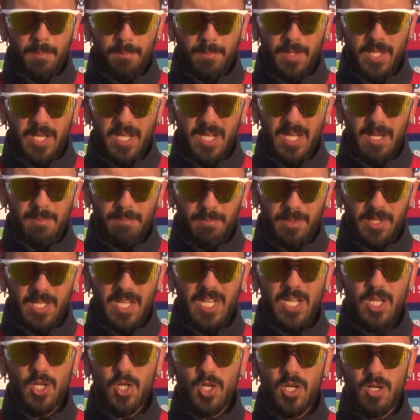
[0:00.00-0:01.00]

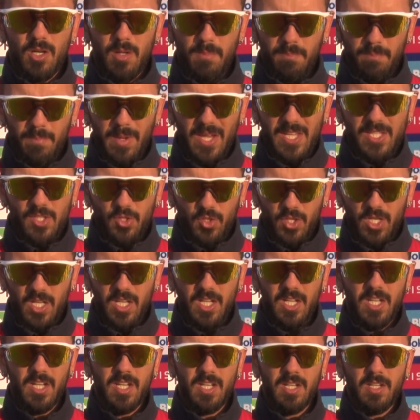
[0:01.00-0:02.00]
play your best
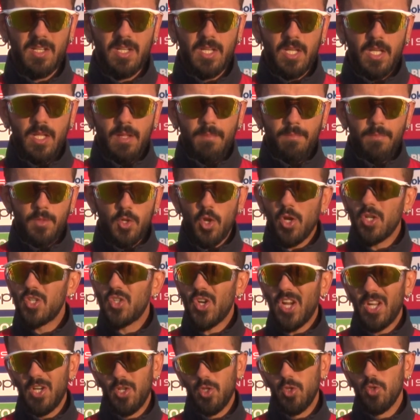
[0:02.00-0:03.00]
cricket and not
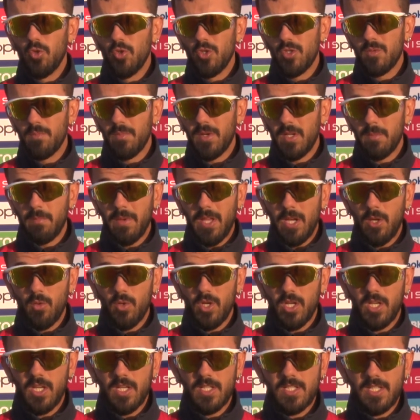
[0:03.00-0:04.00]
try to lose many
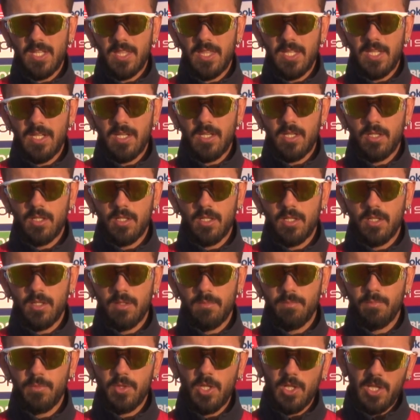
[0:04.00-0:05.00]
wickets, I think
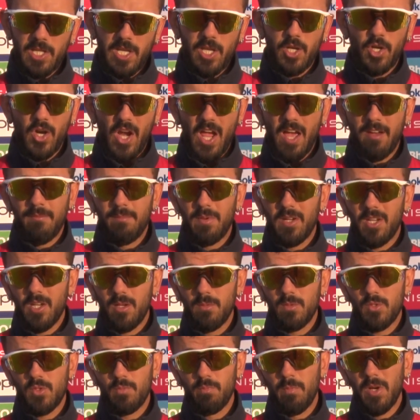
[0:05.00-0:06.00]
the later half
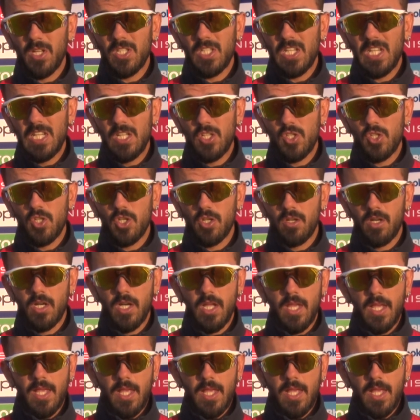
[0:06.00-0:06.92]
becomes much easier.